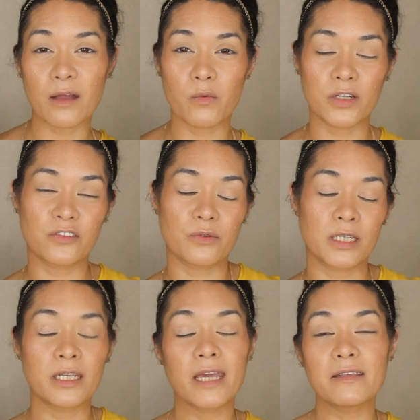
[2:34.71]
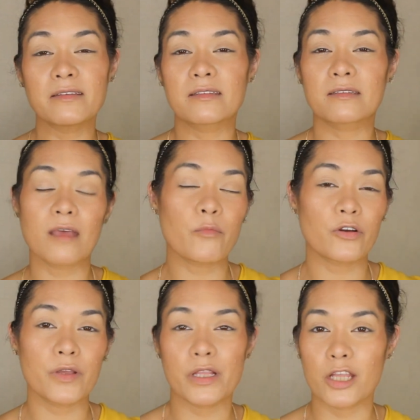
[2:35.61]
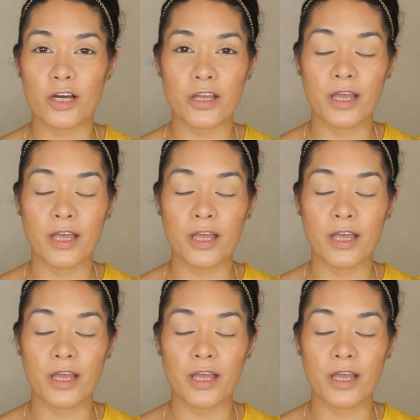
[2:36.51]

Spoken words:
I want to do a nice summery look